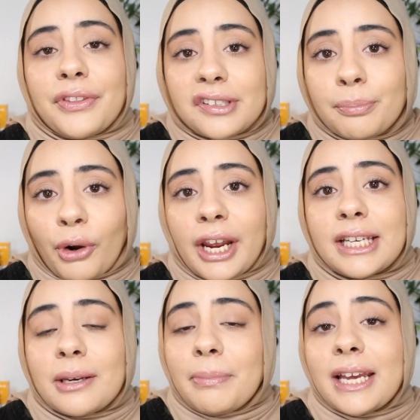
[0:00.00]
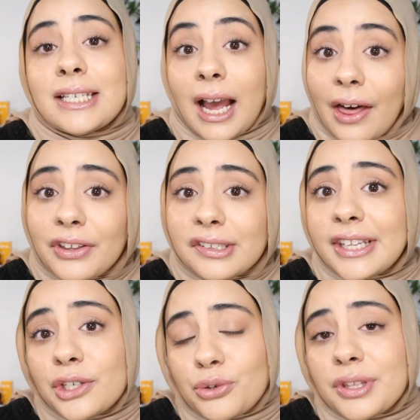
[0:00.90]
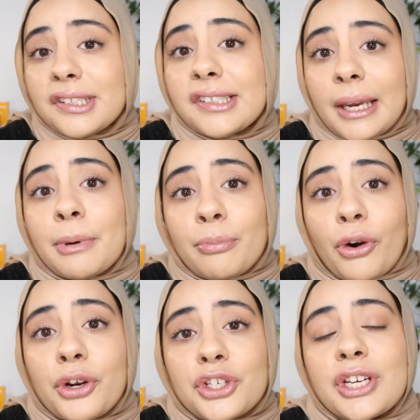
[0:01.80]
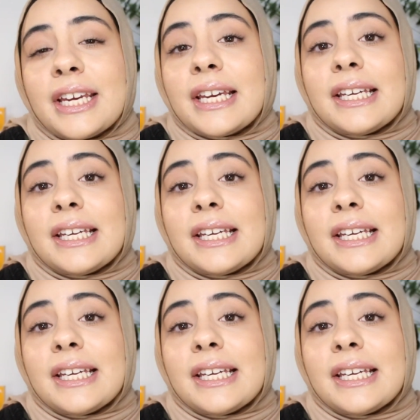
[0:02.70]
this brand compared to others that do this same approach